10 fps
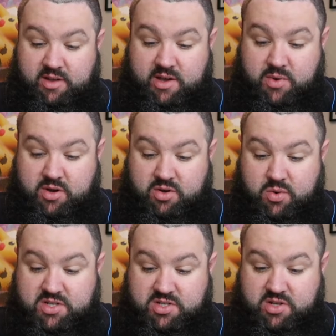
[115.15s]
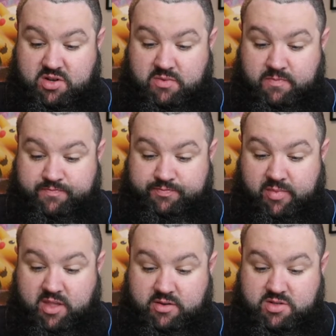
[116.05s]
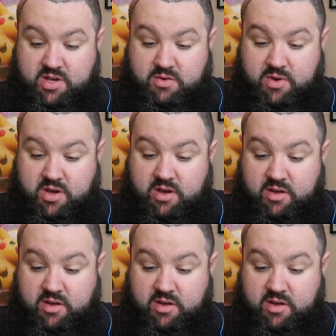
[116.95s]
Yeah, we got quests to do. So,